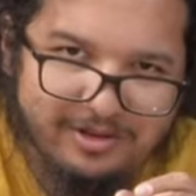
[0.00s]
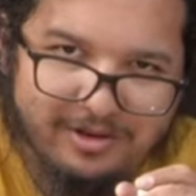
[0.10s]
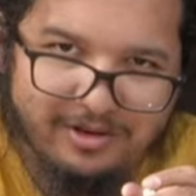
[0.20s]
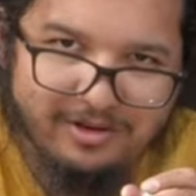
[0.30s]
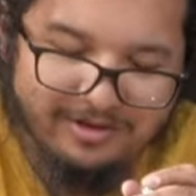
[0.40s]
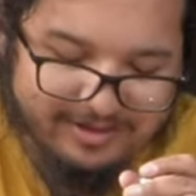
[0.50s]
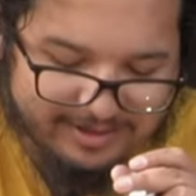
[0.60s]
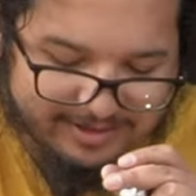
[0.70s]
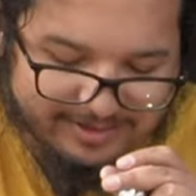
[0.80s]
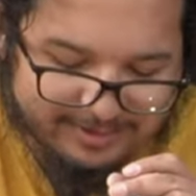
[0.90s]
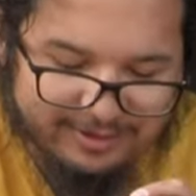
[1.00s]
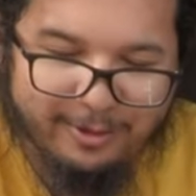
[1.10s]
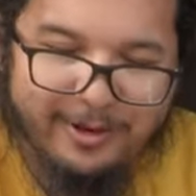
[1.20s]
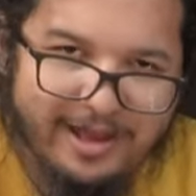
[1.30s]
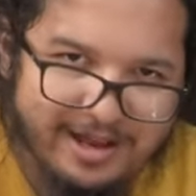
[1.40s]
our
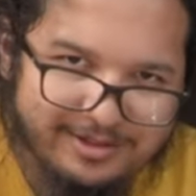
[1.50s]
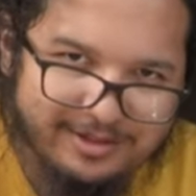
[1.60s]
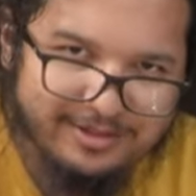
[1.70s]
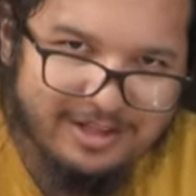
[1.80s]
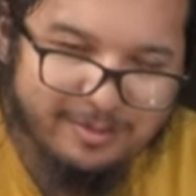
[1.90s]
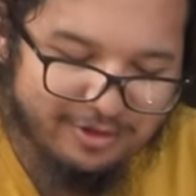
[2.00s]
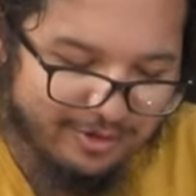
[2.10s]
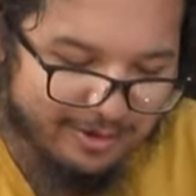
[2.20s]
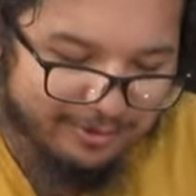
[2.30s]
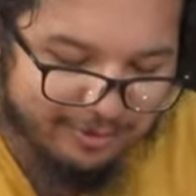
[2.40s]
steering axis demonstrator